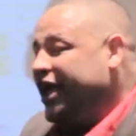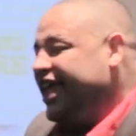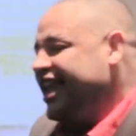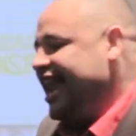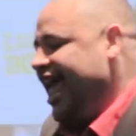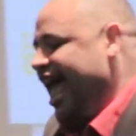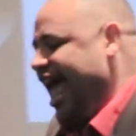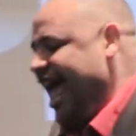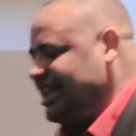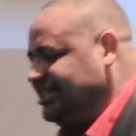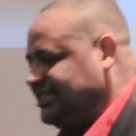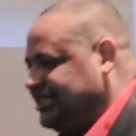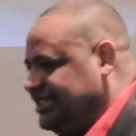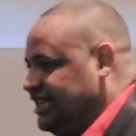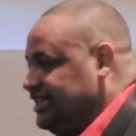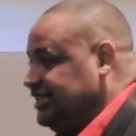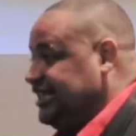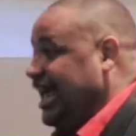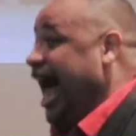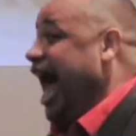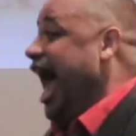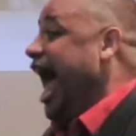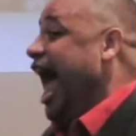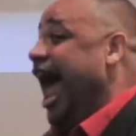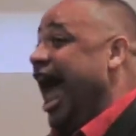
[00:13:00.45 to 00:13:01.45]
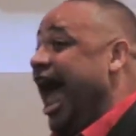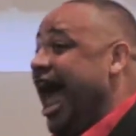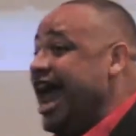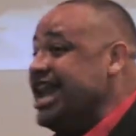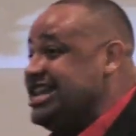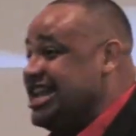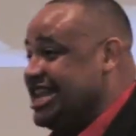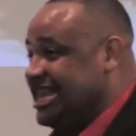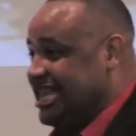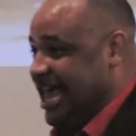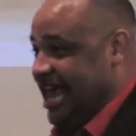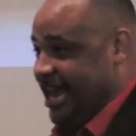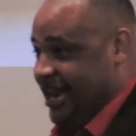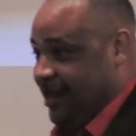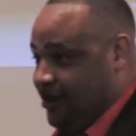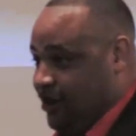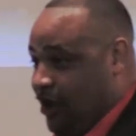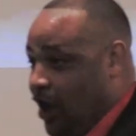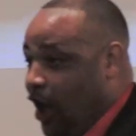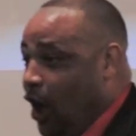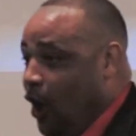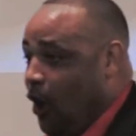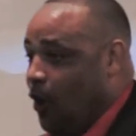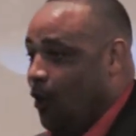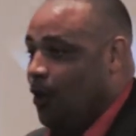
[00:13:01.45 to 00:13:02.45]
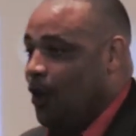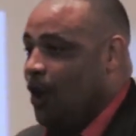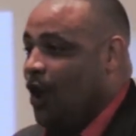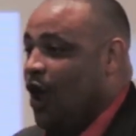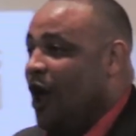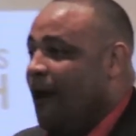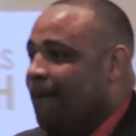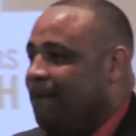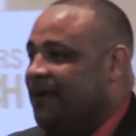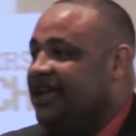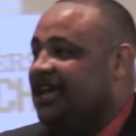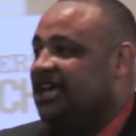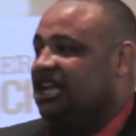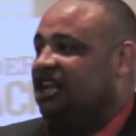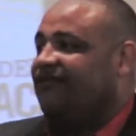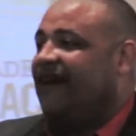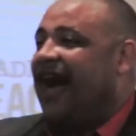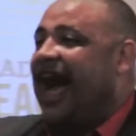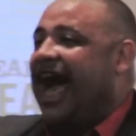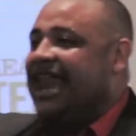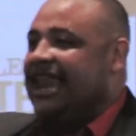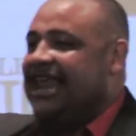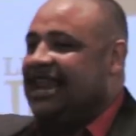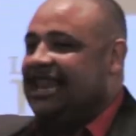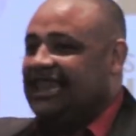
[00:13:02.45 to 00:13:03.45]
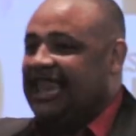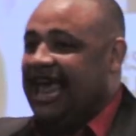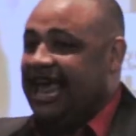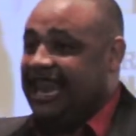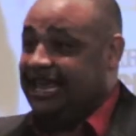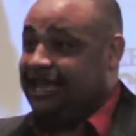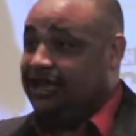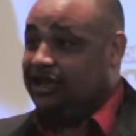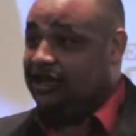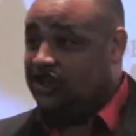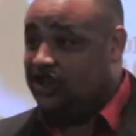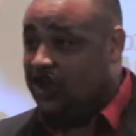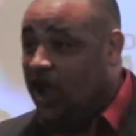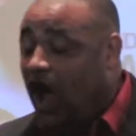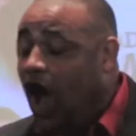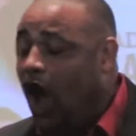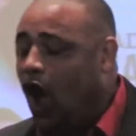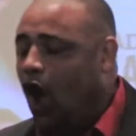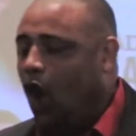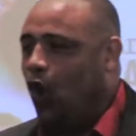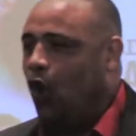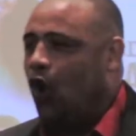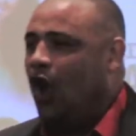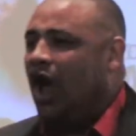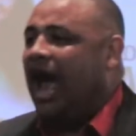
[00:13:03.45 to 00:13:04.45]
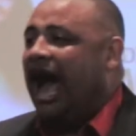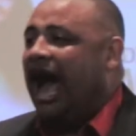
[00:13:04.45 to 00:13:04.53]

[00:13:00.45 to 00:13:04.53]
in essence, I had to let it go, because if I didn't let it go,